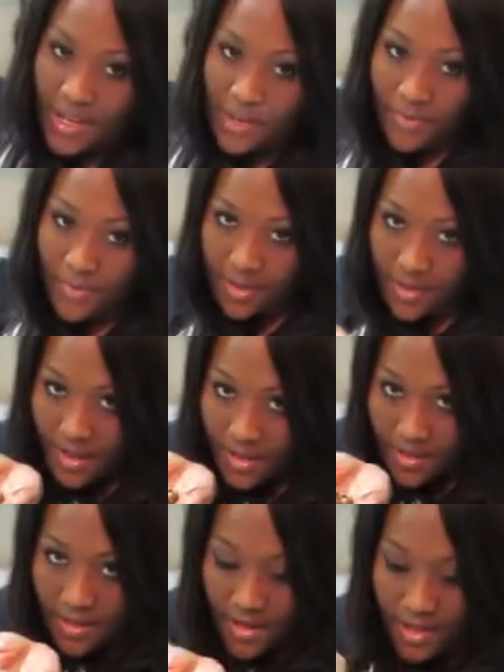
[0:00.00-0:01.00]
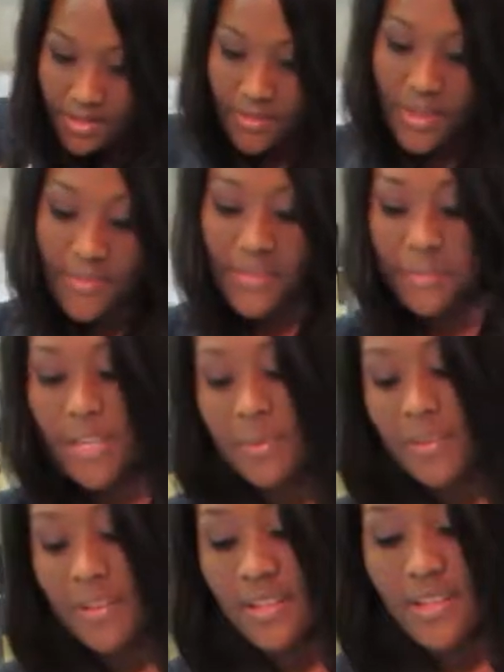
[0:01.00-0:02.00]
an apron, and I do have some
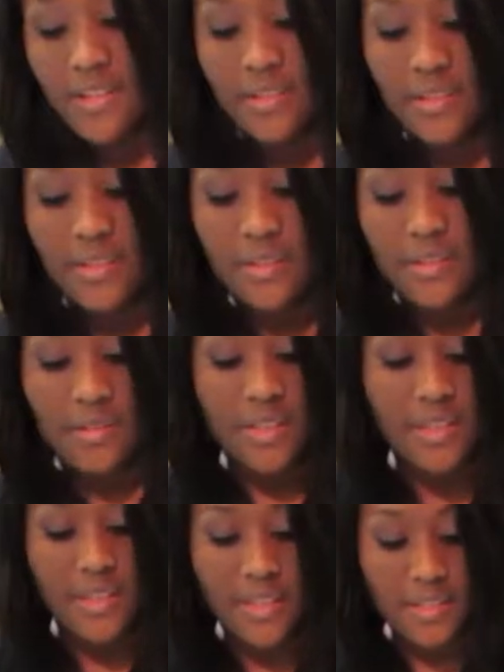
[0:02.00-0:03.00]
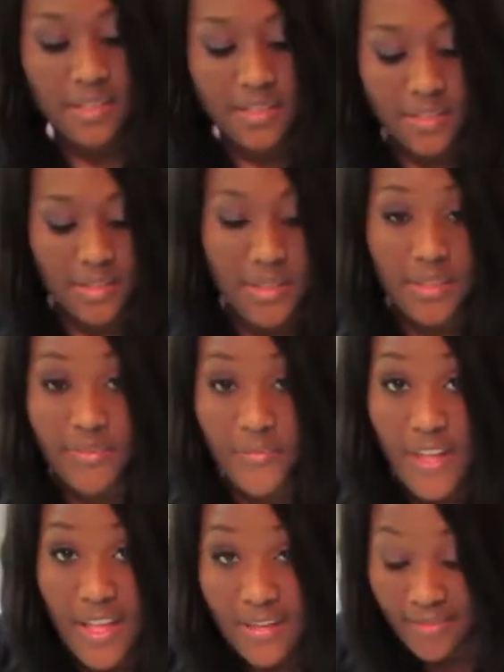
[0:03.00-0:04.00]
kibble in there, so he thinks this is
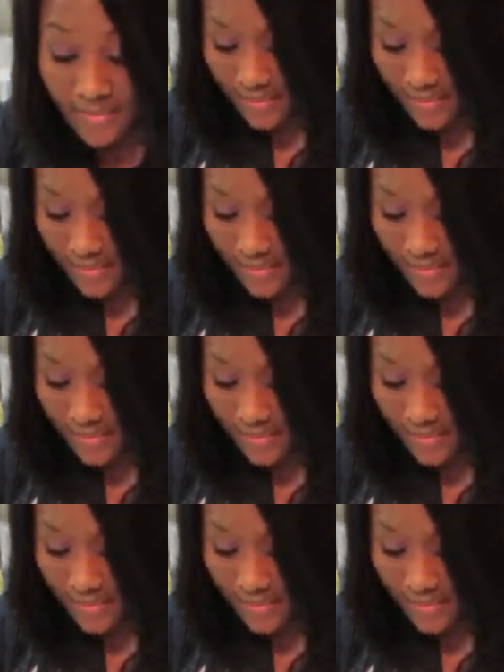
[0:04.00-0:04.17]
fun.